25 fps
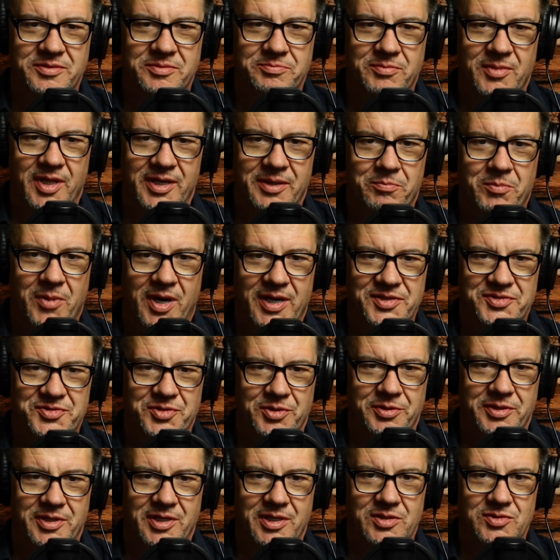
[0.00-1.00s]
like
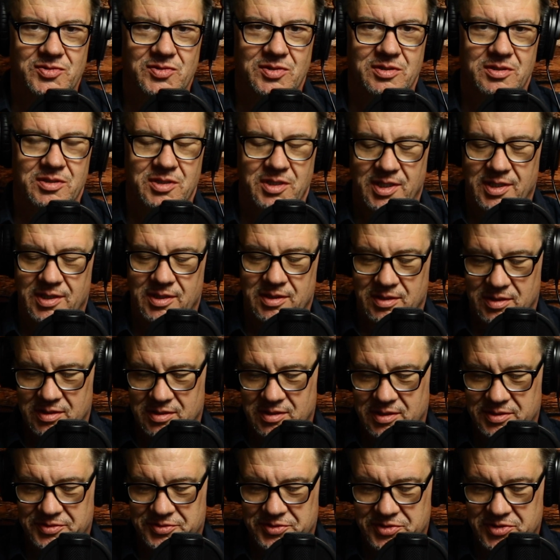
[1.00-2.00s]
MISO does. Yeah,
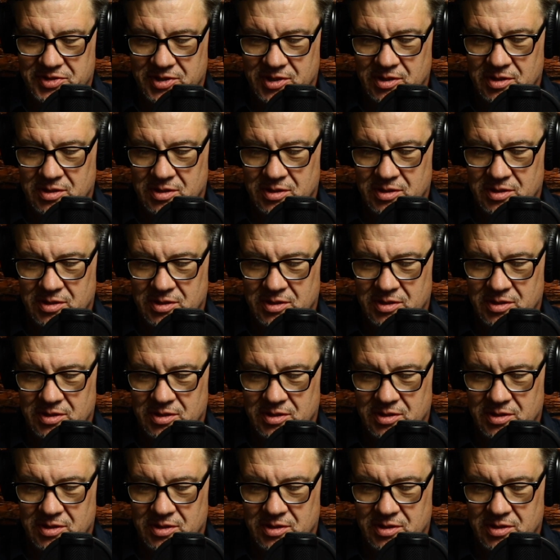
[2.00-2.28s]
interesting.